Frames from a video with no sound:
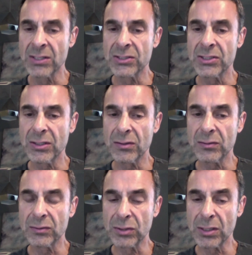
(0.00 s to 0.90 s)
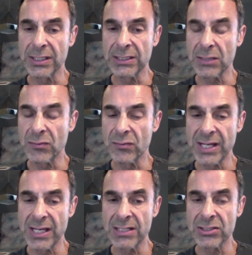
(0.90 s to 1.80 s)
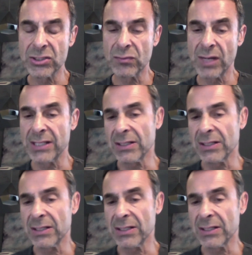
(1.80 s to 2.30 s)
to learning to read and to write.